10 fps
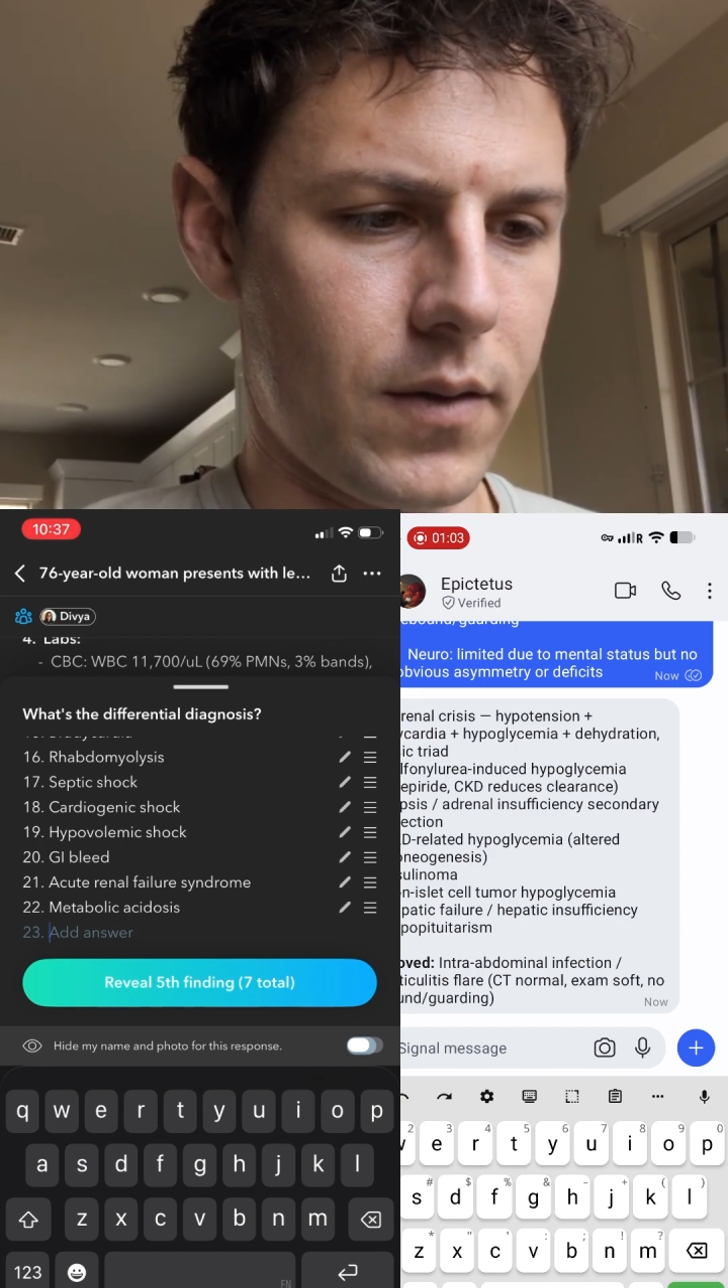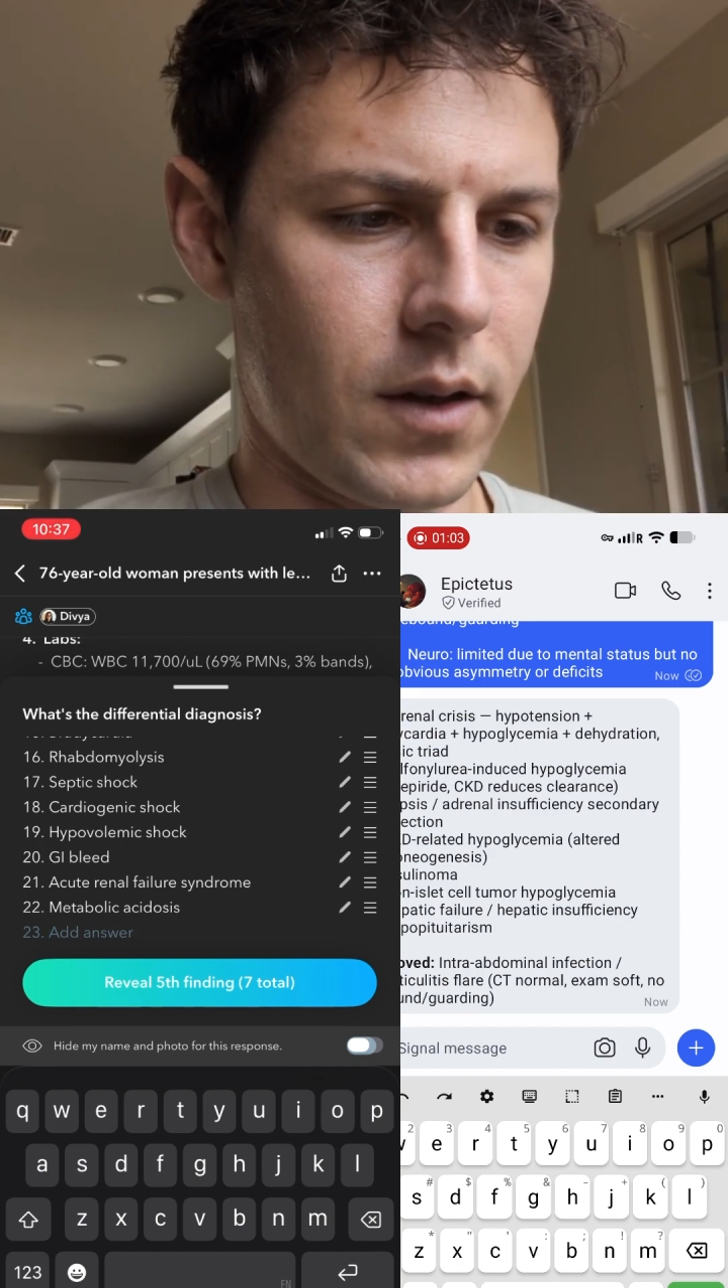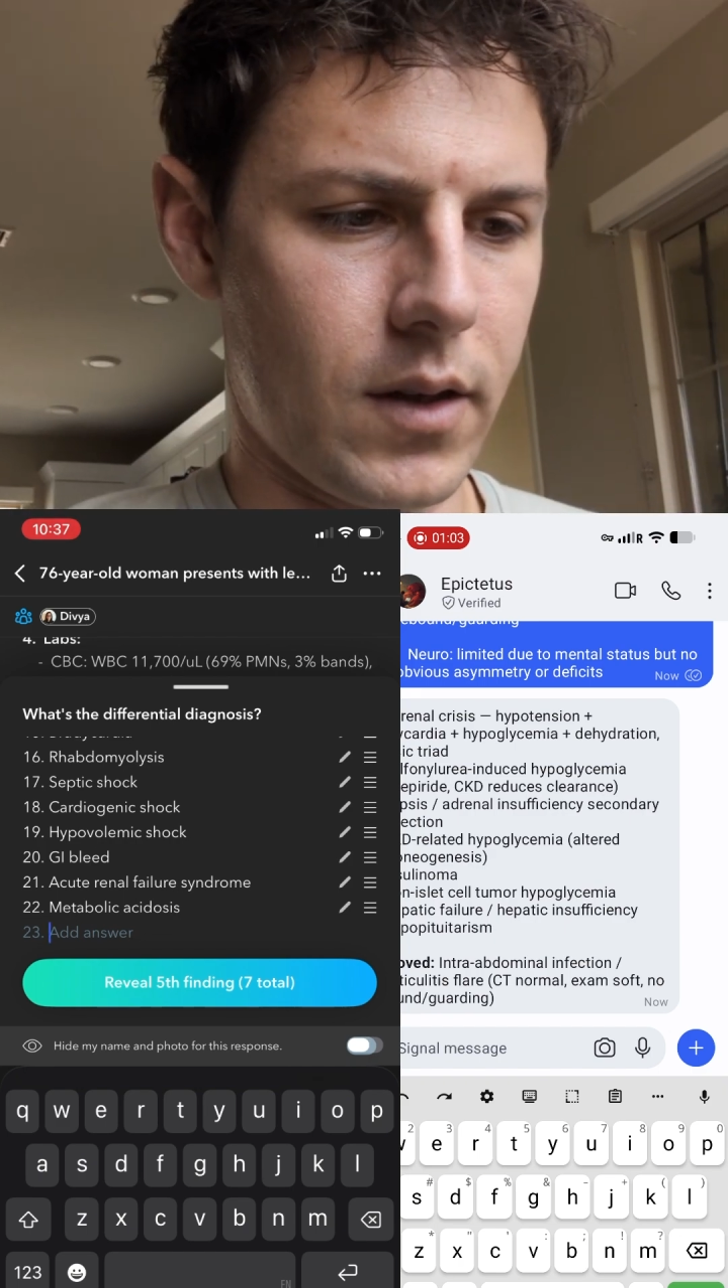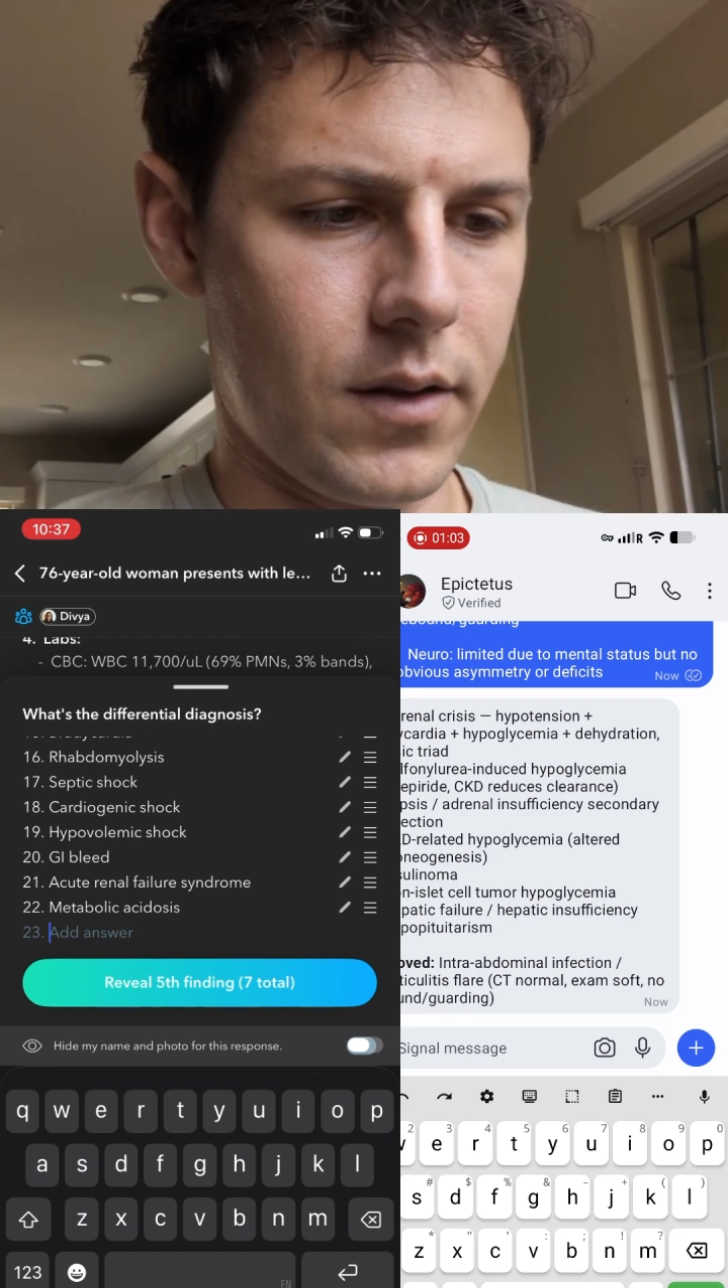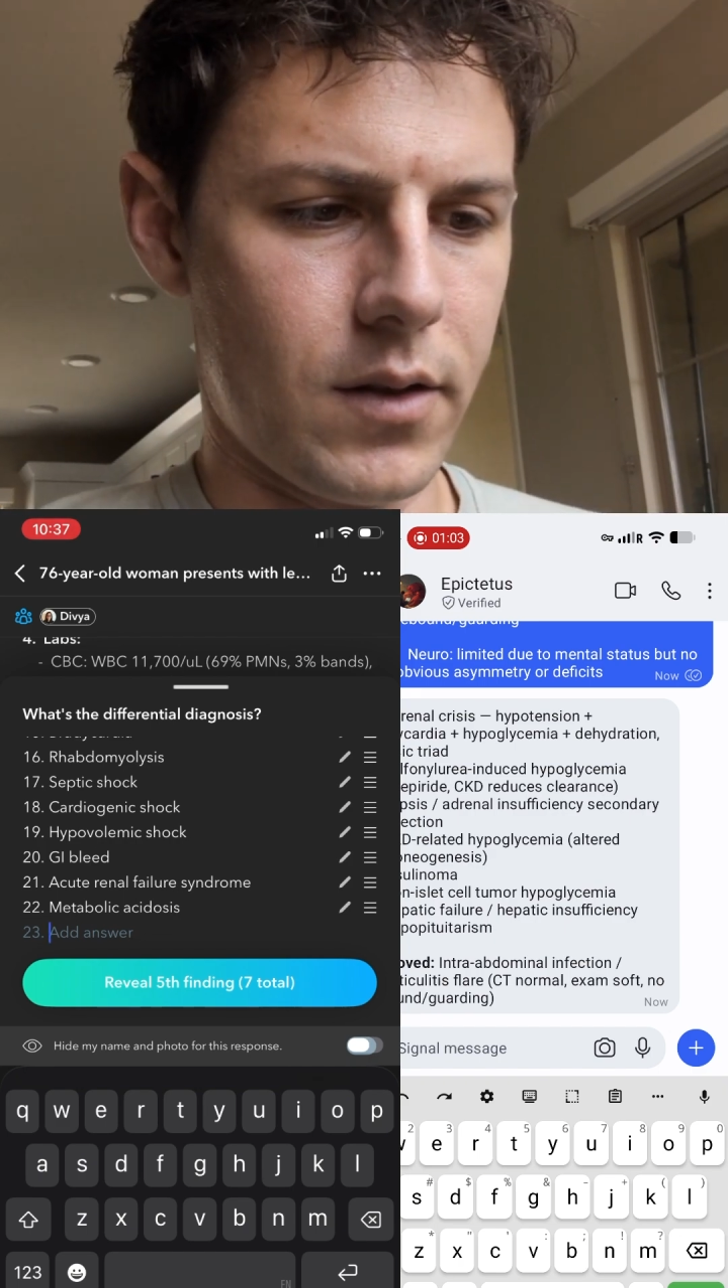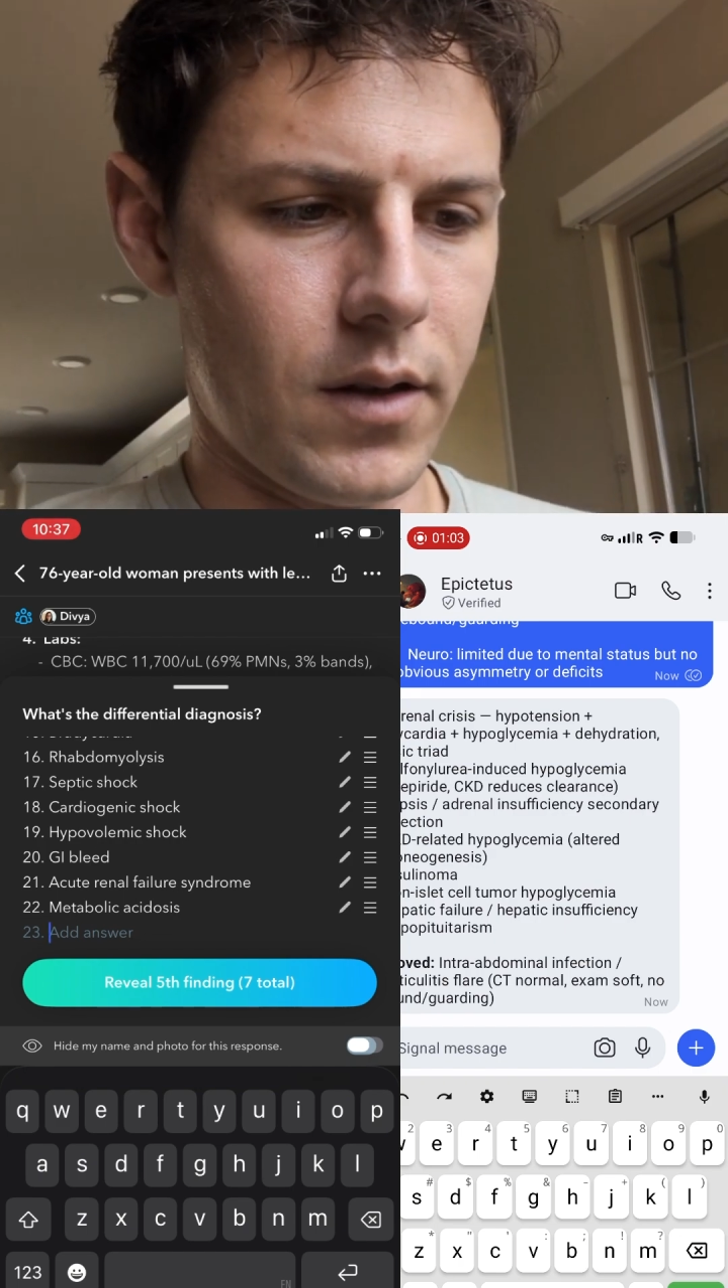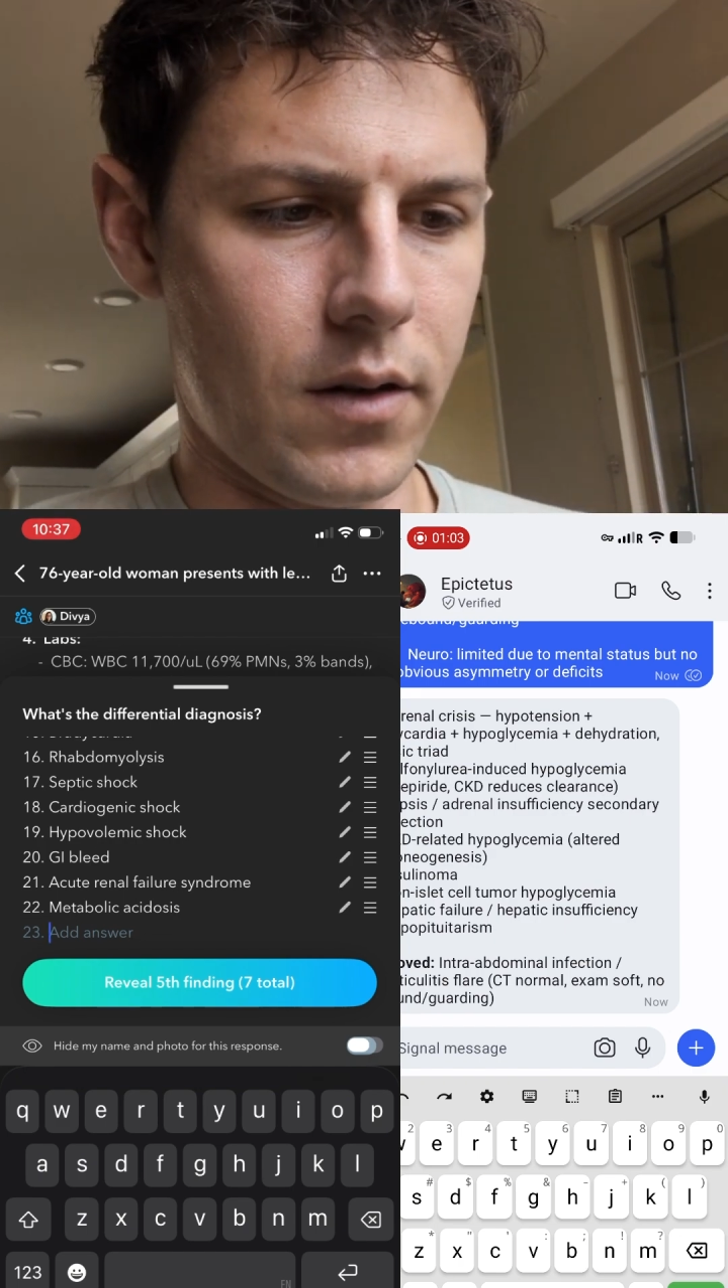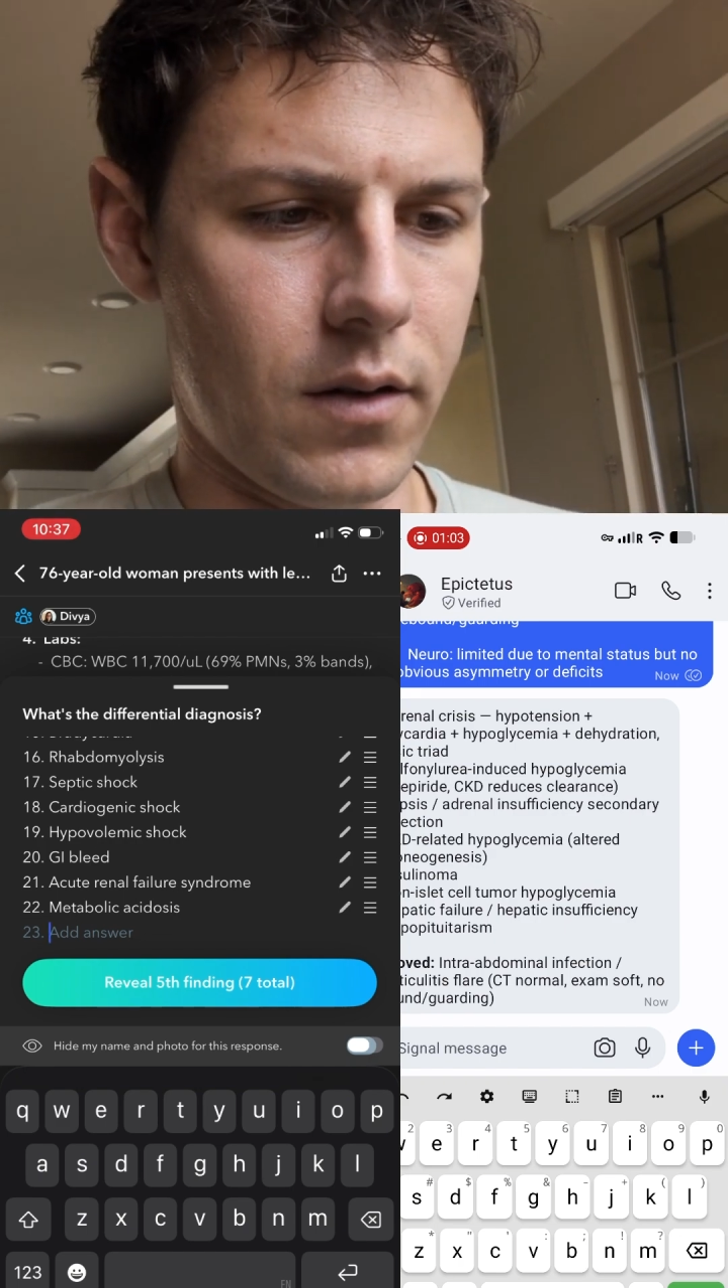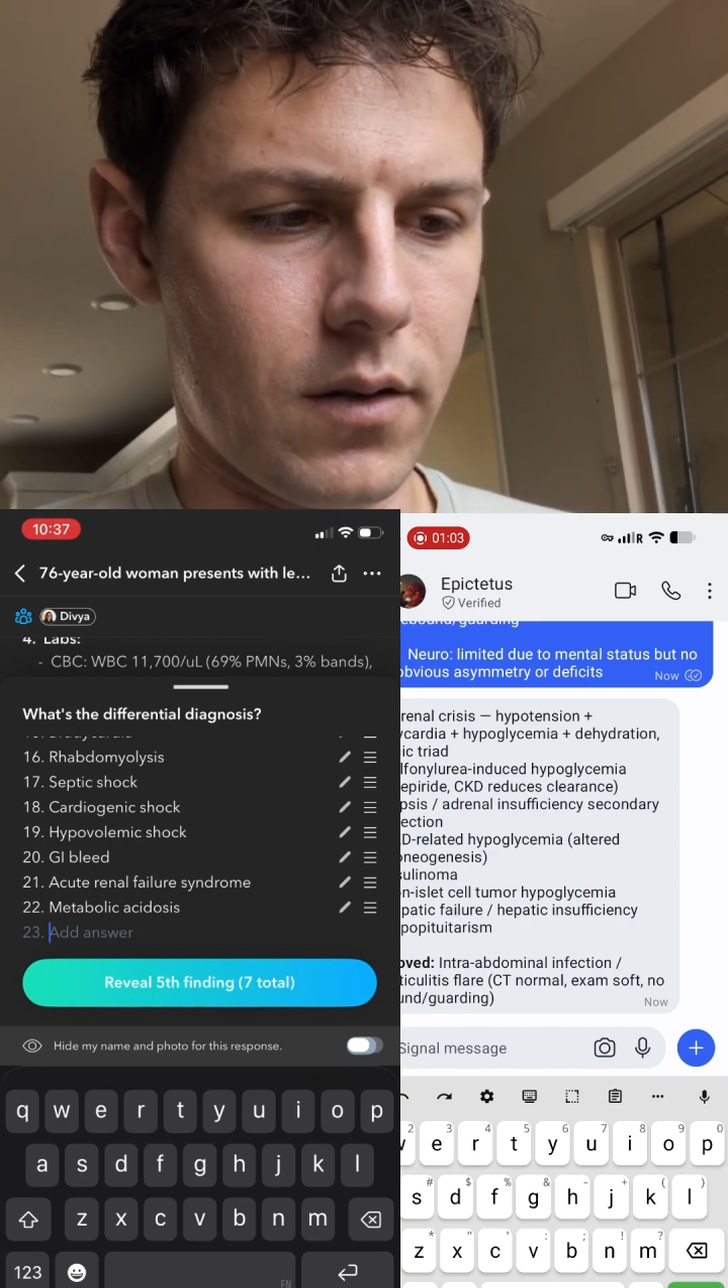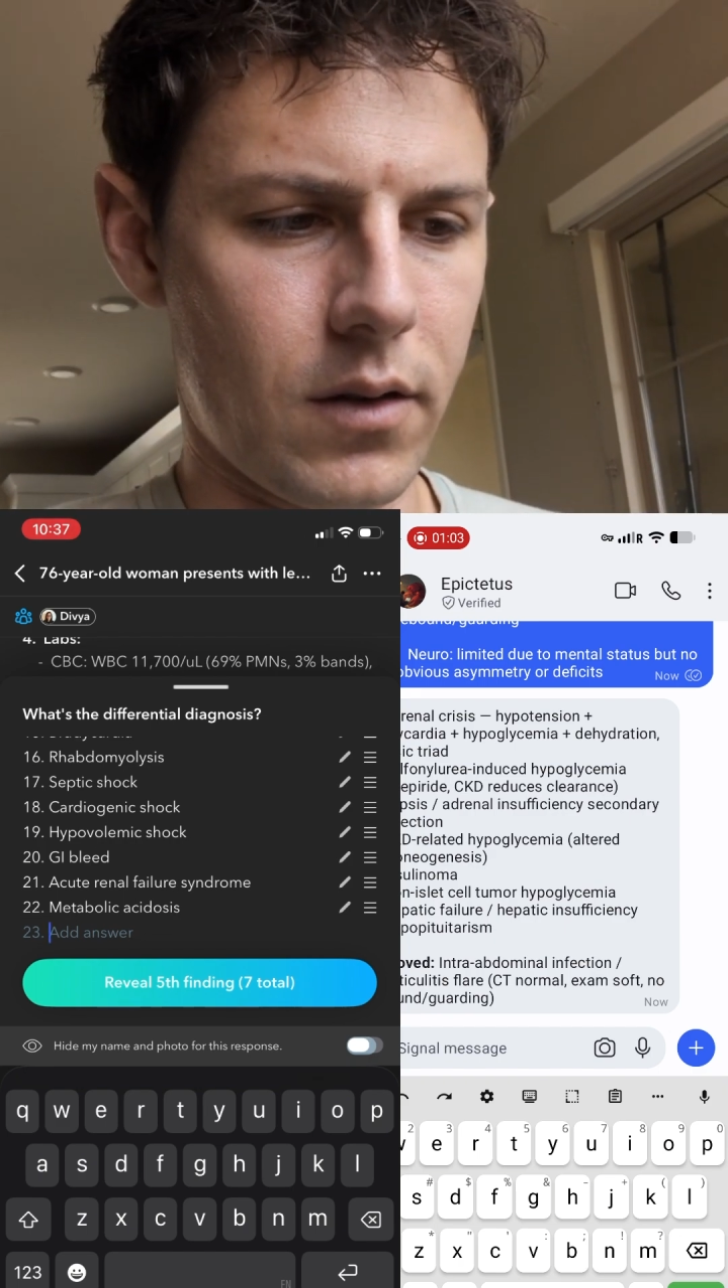to
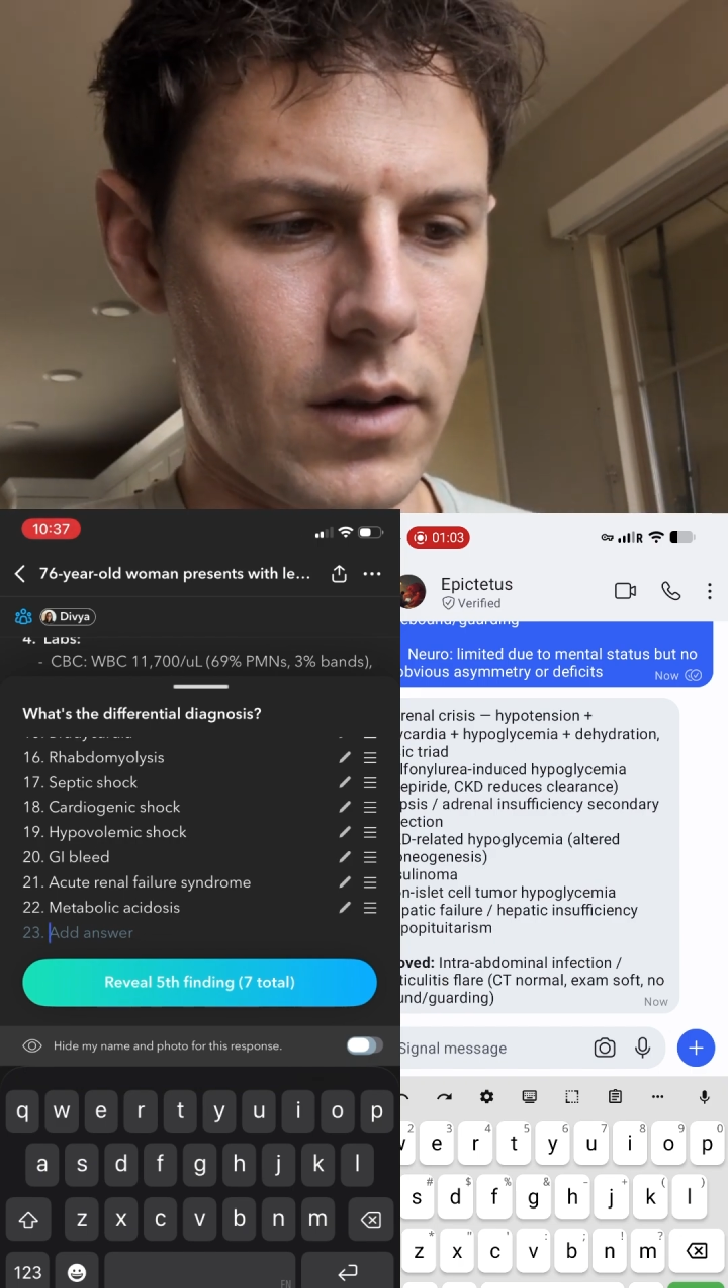consider